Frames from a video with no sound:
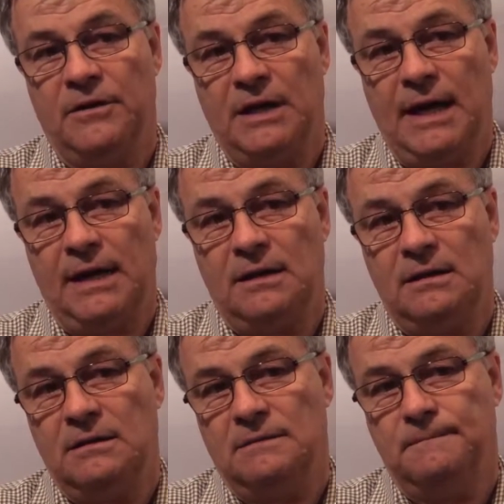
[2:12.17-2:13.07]
the
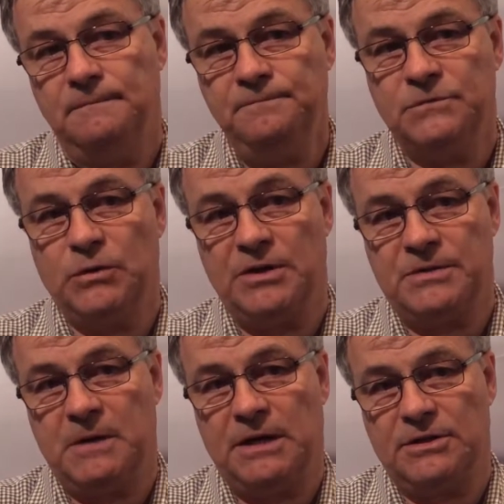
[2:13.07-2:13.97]
added
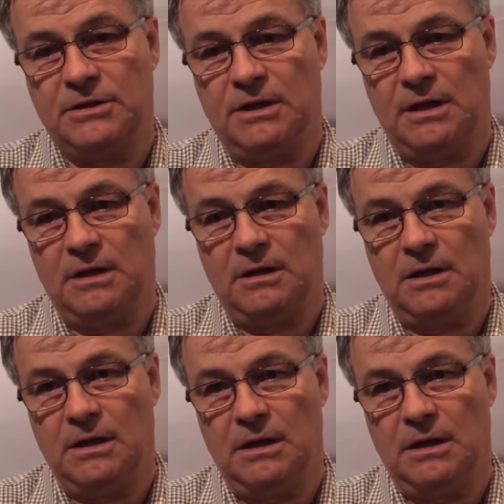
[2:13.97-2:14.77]
gross margin can